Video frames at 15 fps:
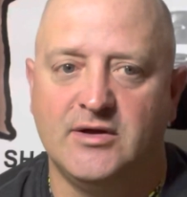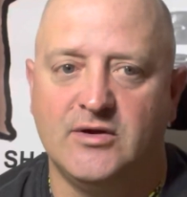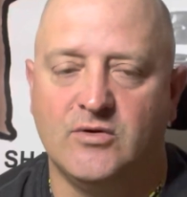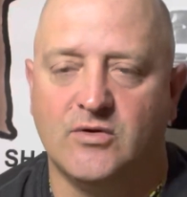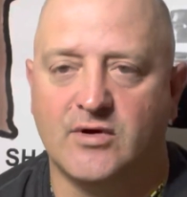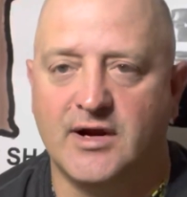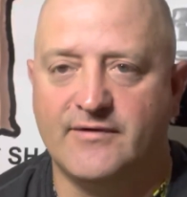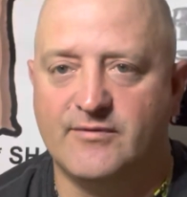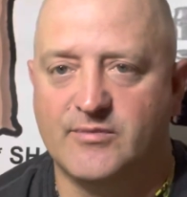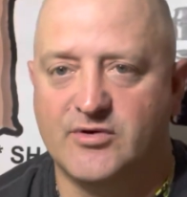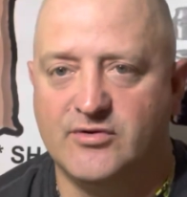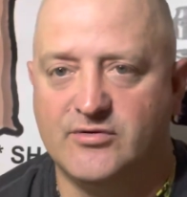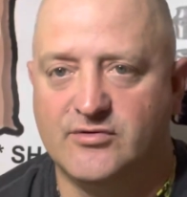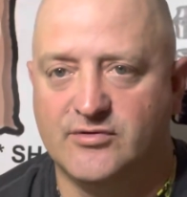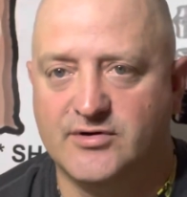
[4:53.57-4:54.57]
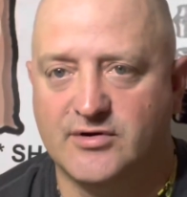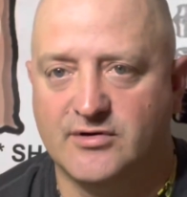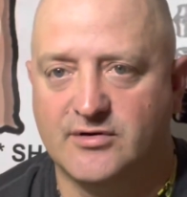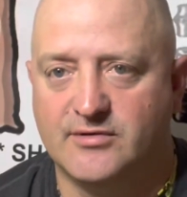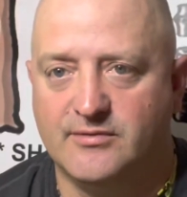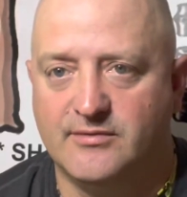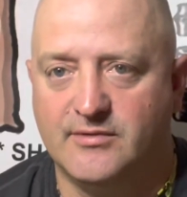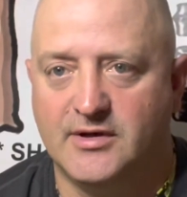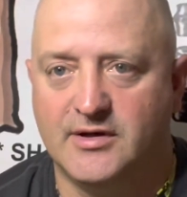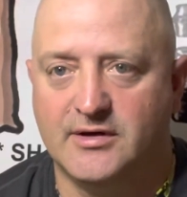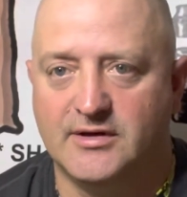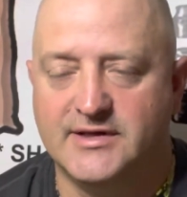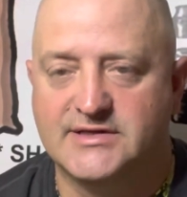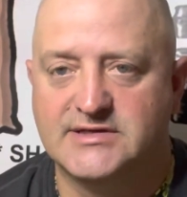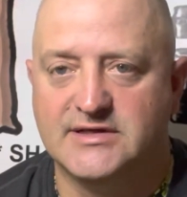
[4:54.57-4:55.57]
or have them Google your uh,
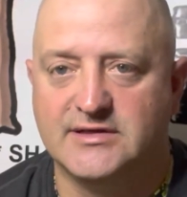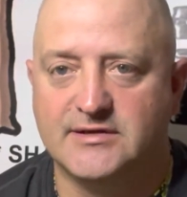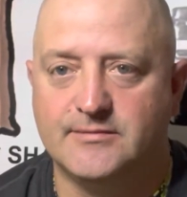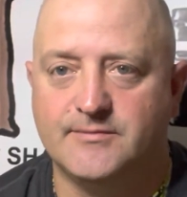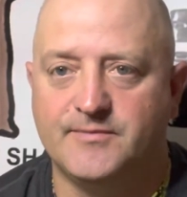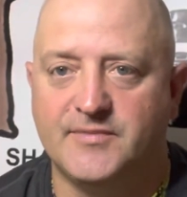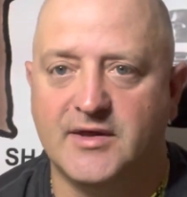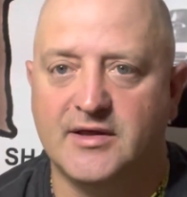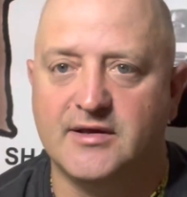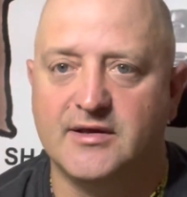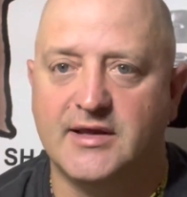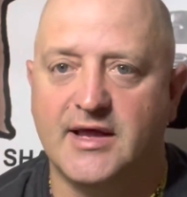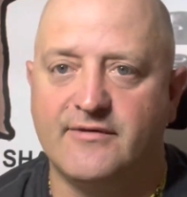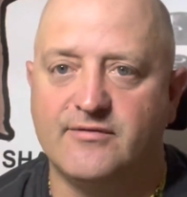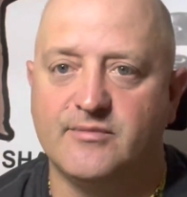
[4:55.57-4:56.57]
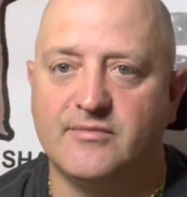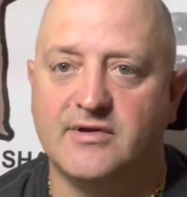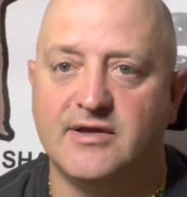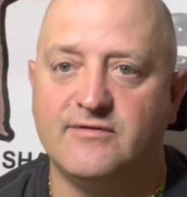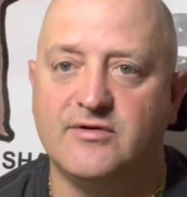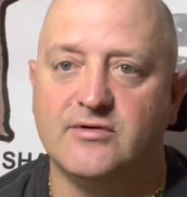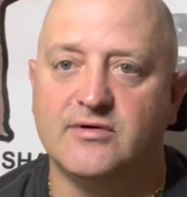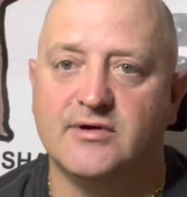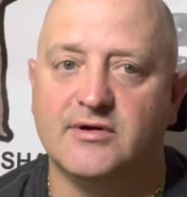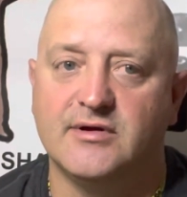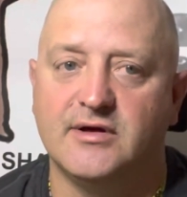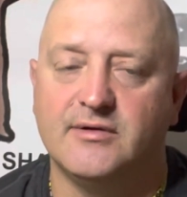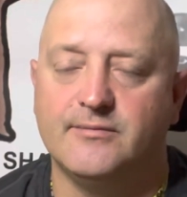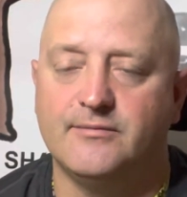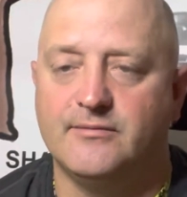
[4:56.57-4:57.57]
listing and have them give you
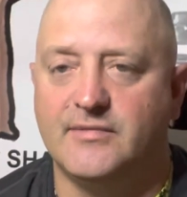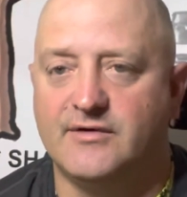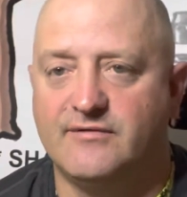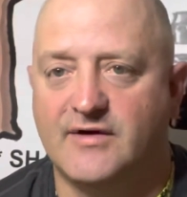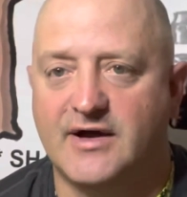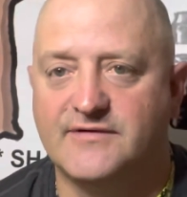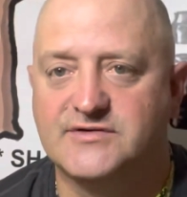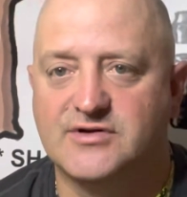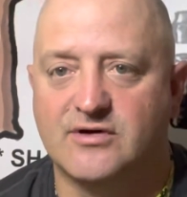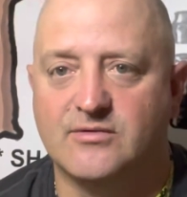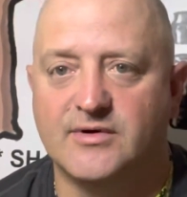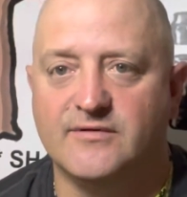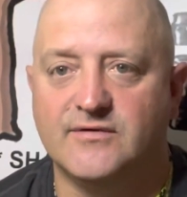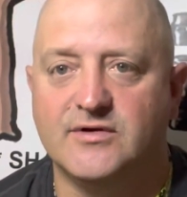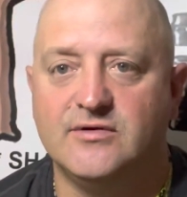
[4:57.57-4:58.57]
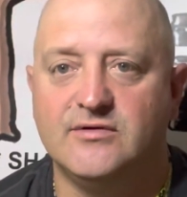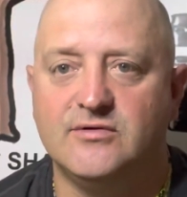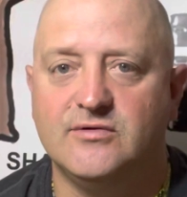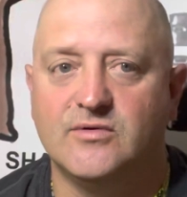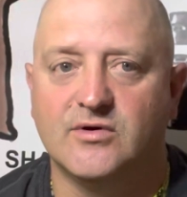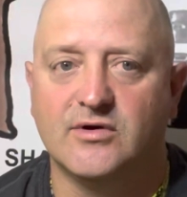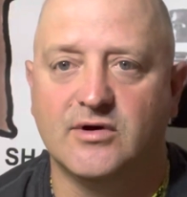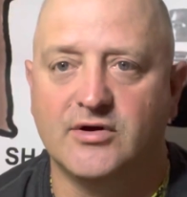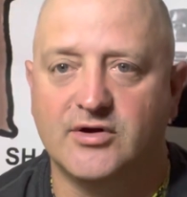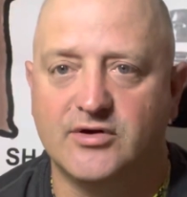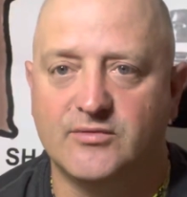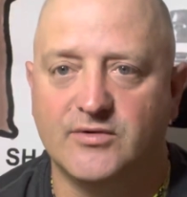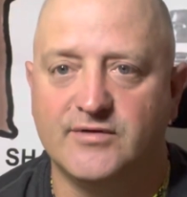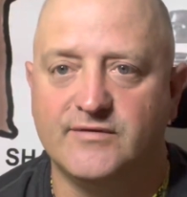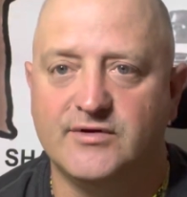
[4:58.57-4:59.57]
a, a, a five-star review or a good
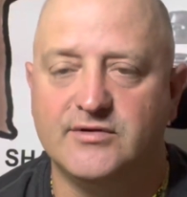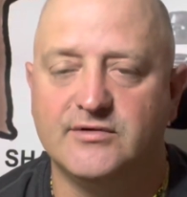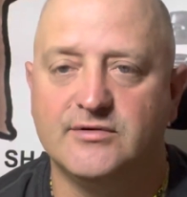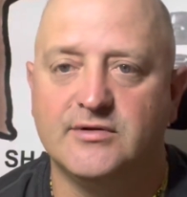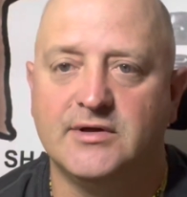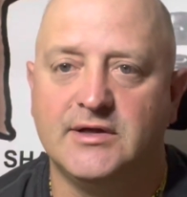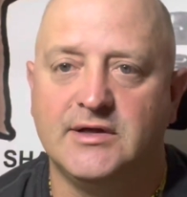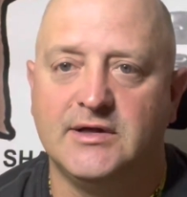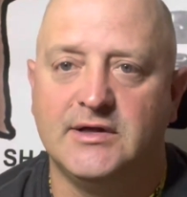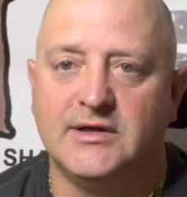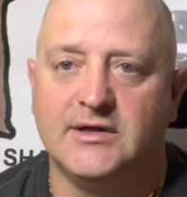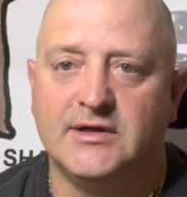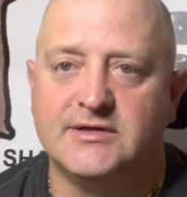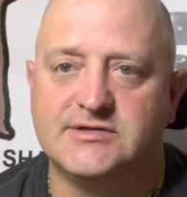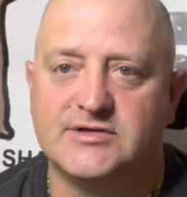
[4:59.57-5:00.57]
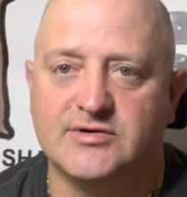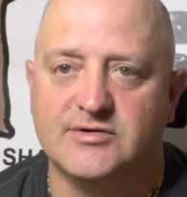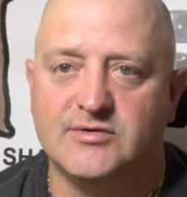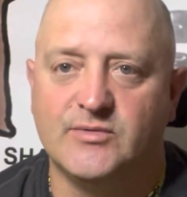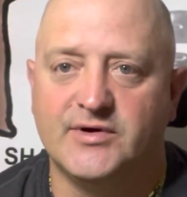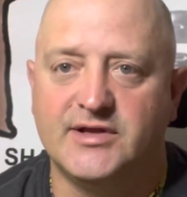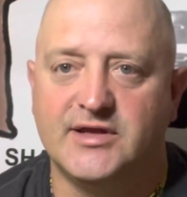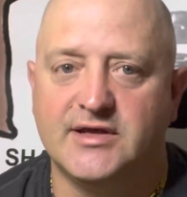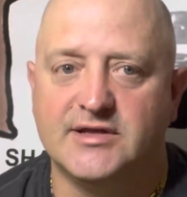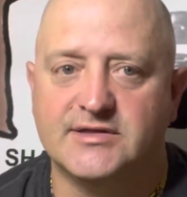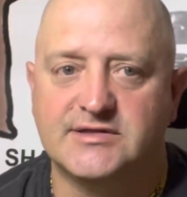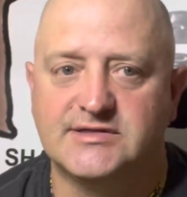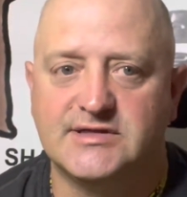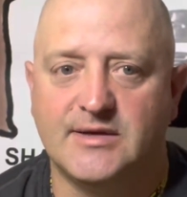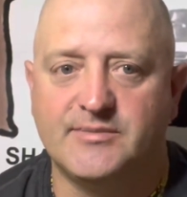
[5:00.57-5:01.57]
review. So you want to get
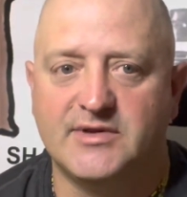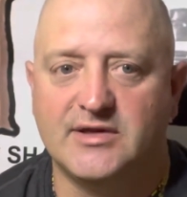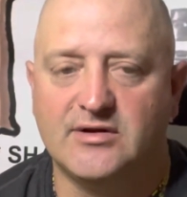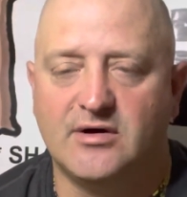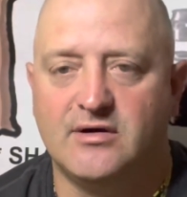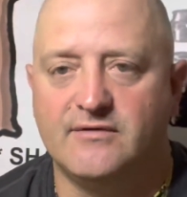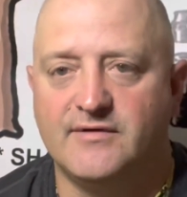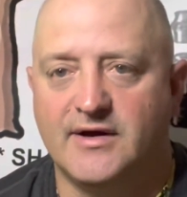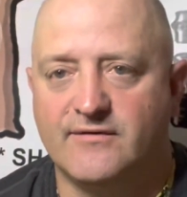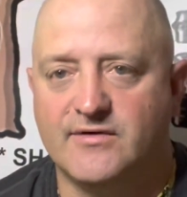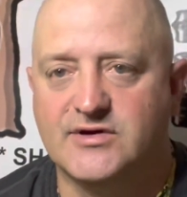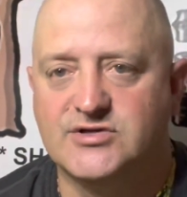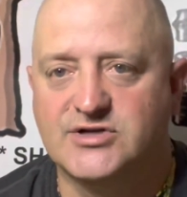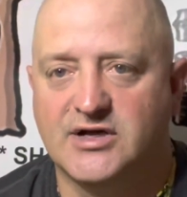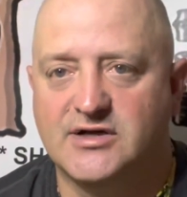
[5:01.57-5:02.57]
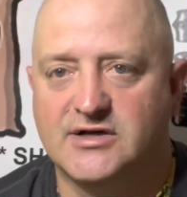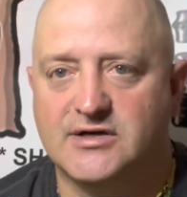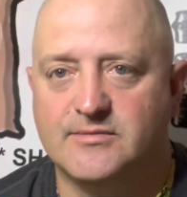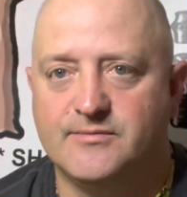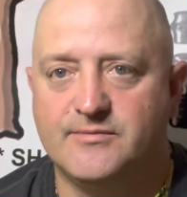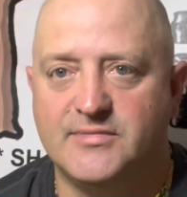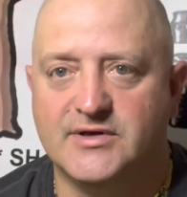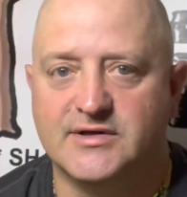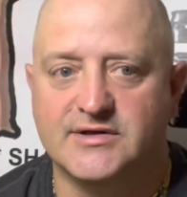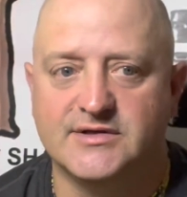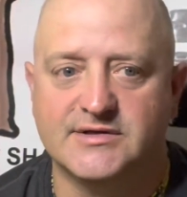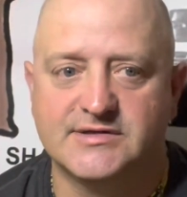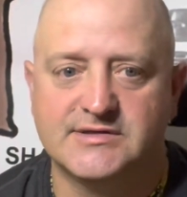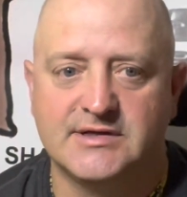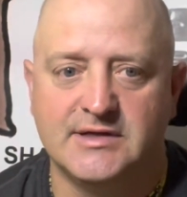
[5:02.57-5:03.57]
something off every job
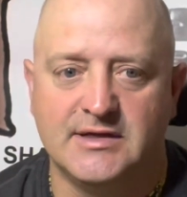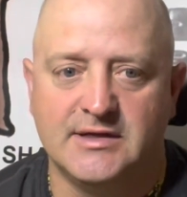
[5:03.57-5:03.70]
because